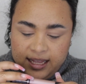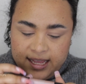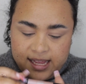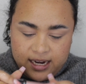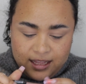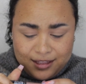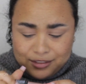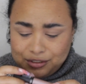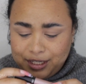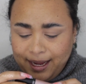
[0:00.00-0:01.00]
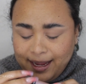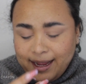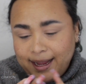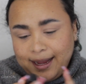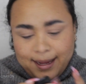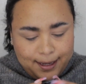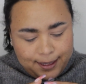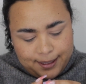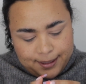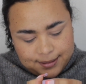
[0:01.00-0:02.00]
in the
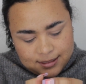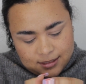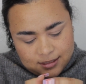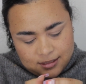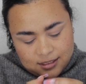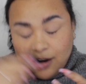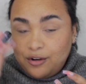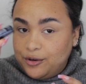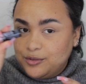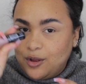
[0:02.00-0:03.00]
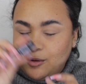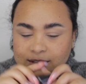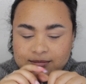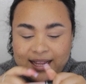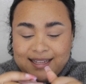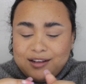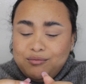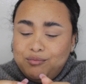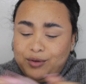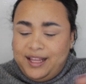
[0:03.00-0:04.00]
shade Rose Gold. It's a
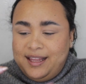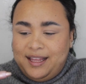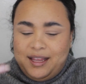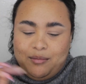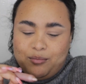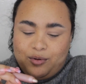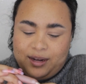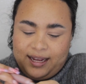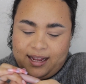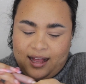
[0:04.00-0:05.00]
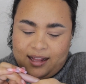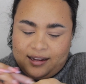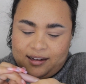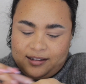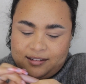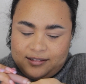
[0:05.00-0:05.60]
really pretty color.